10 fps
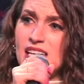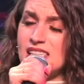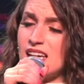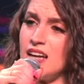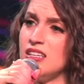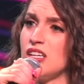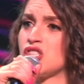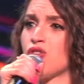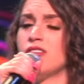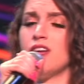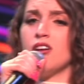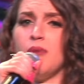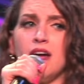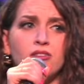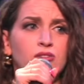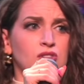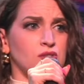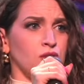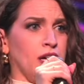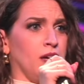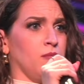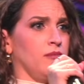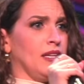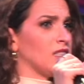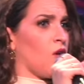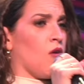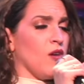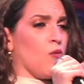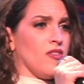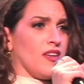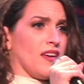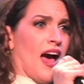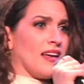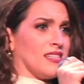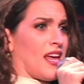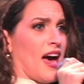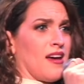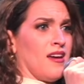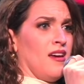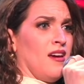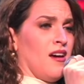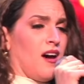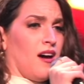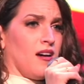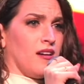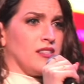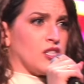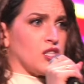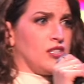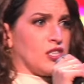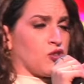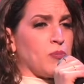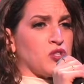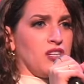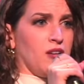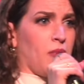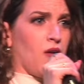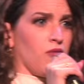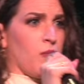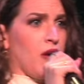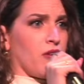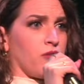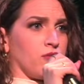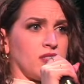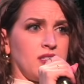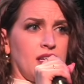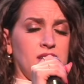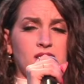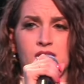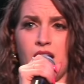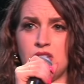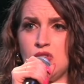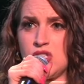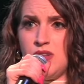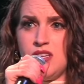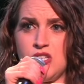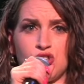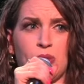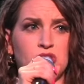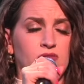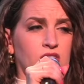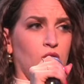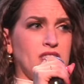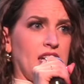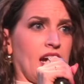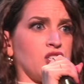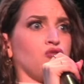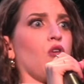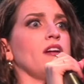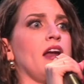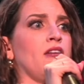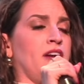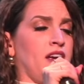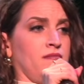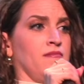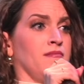says that God did extraordinary miracles through him. He's the only one that has that description about the miracles that God used him in, the description of the anointing, extraordinary.